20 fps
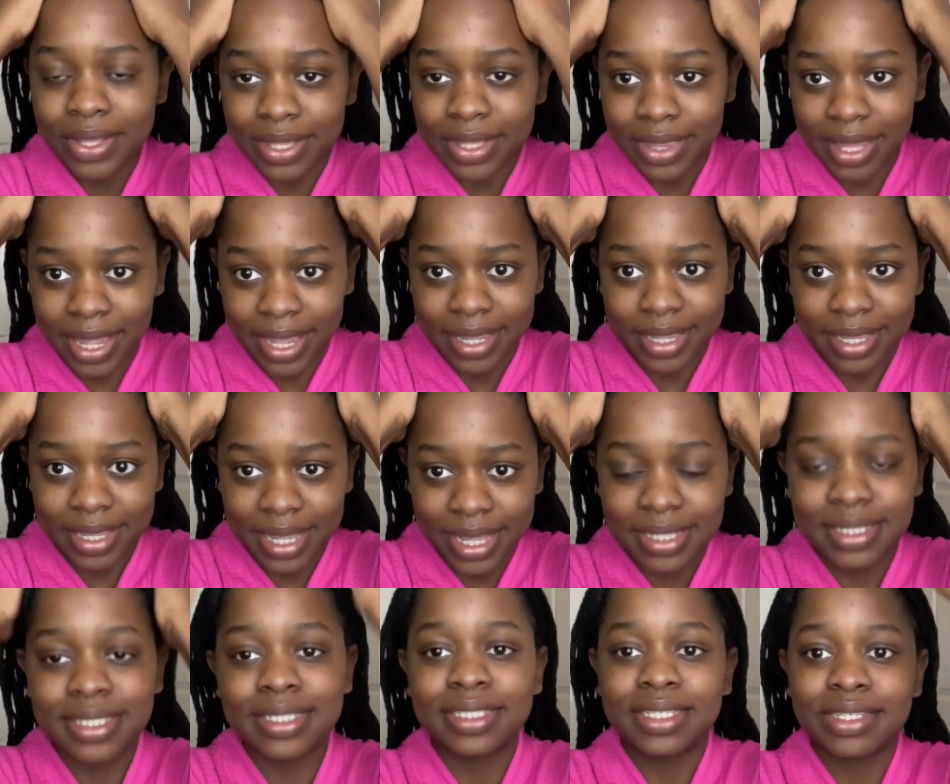like
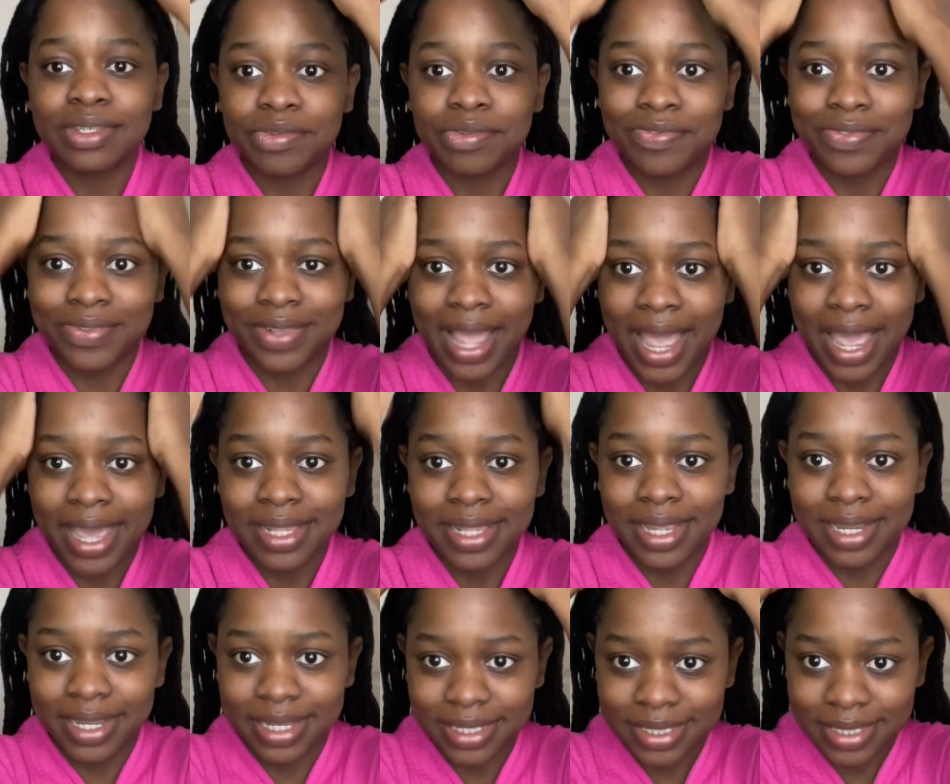it's still flat,
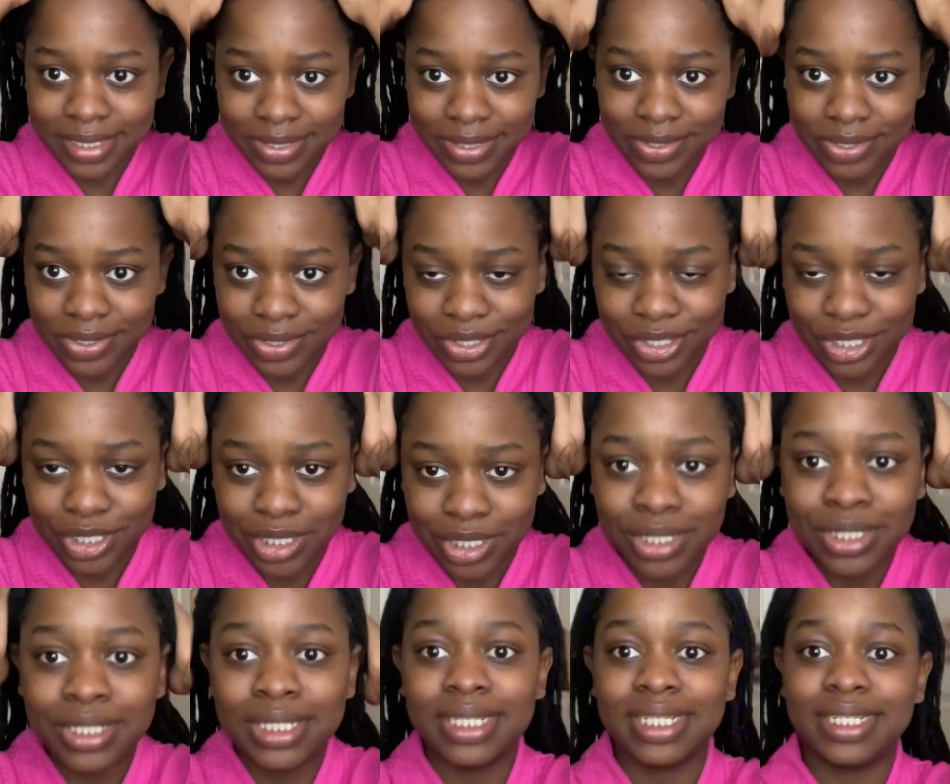like it still looks
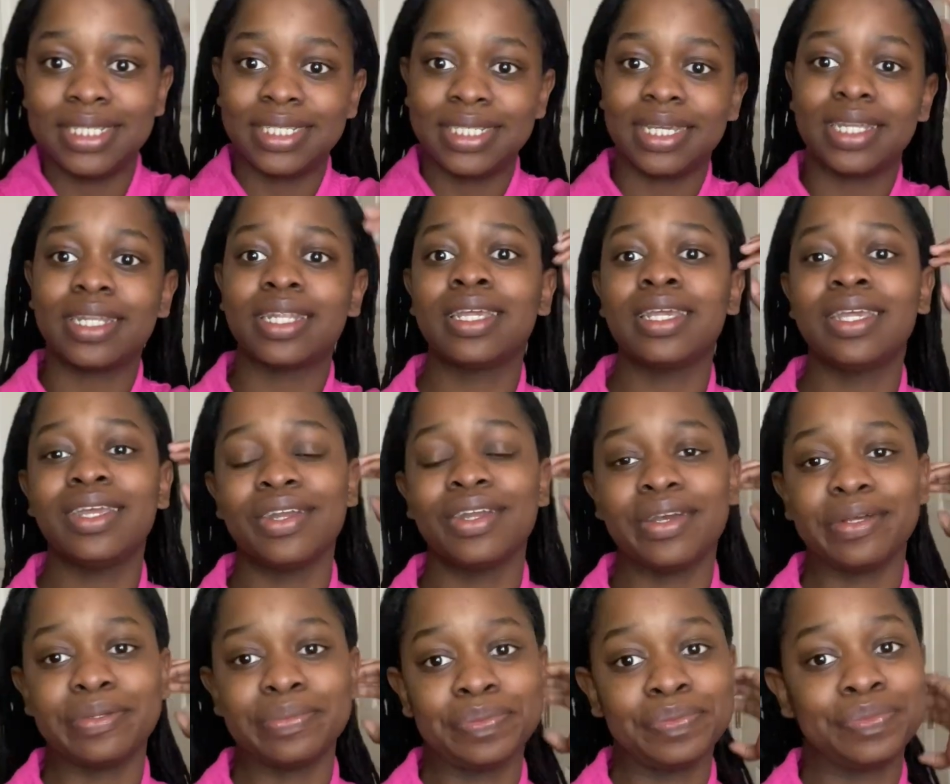decent, you
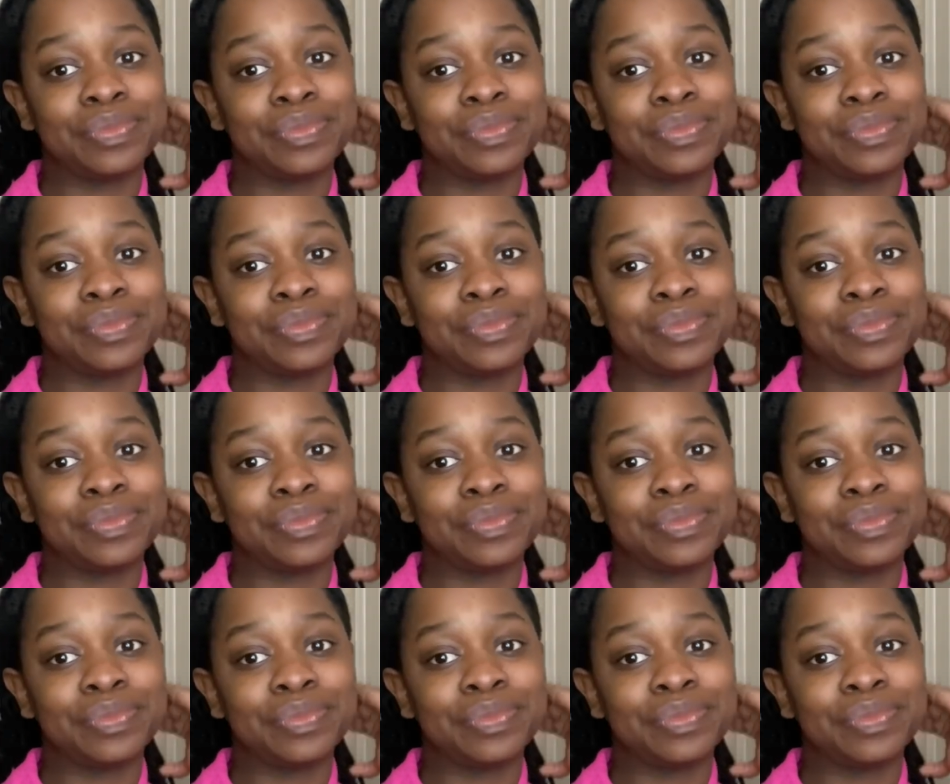know.